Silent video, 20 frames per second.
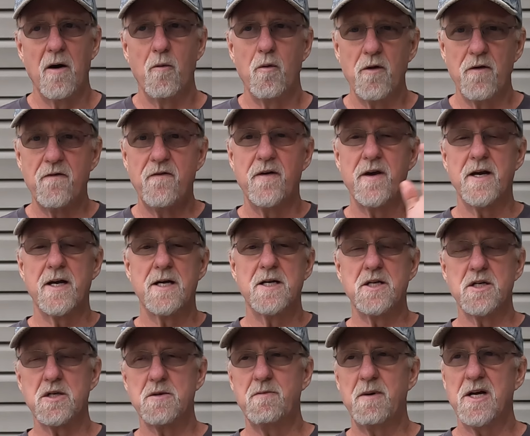with
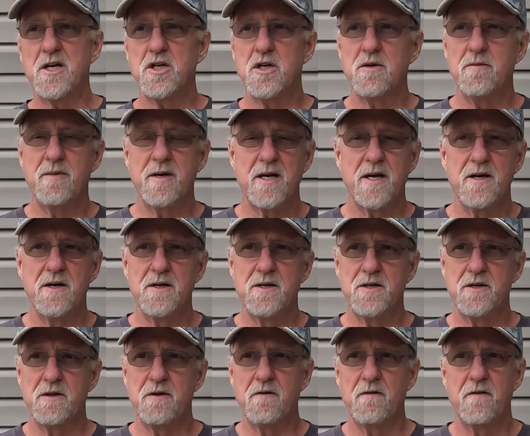figs, especially
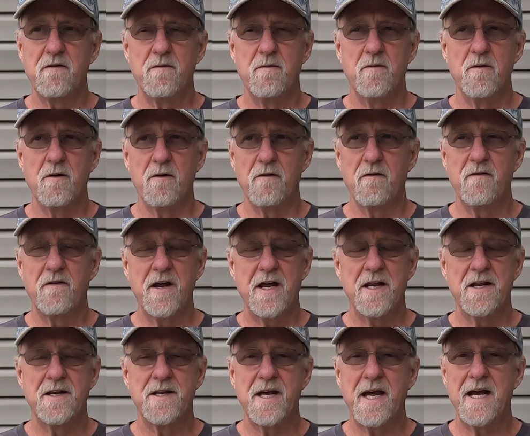because they're
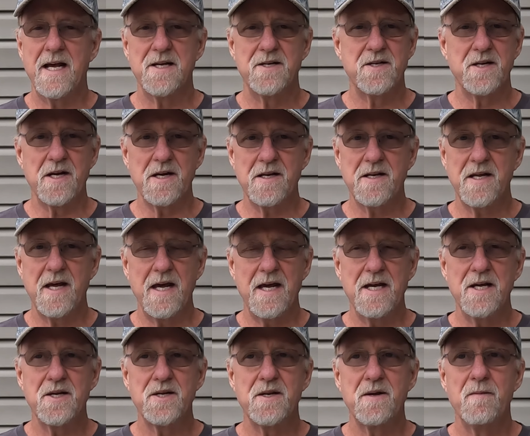fantastic
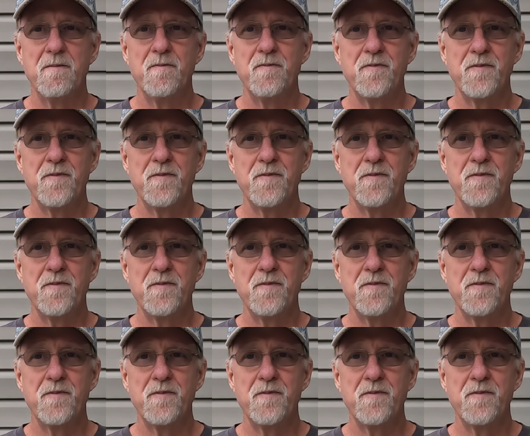taste.